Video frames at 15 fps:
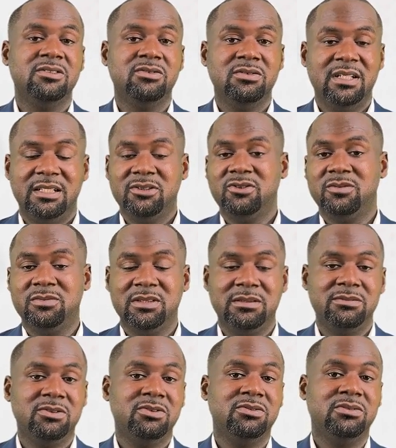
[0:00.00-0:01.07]
students should be
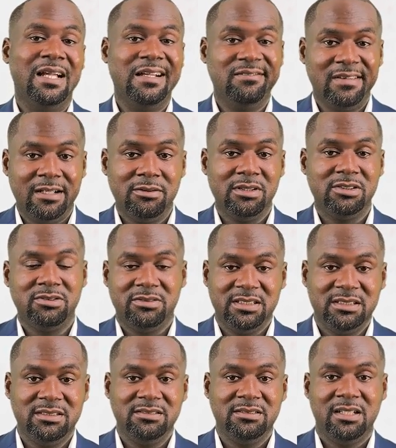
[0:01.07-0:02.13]
able to evaluate
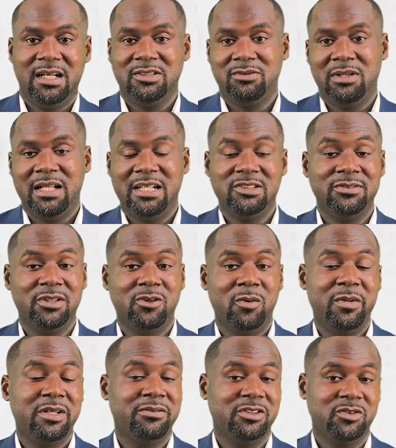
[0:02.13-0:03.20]
risk as well as
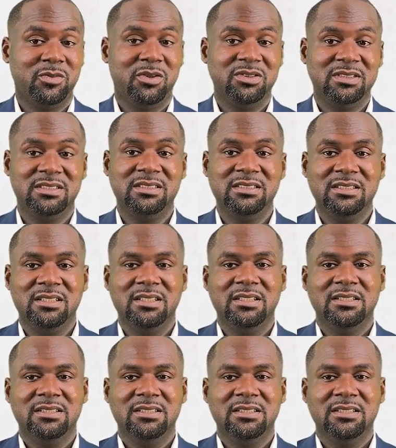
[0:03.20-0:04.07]
recommend responses,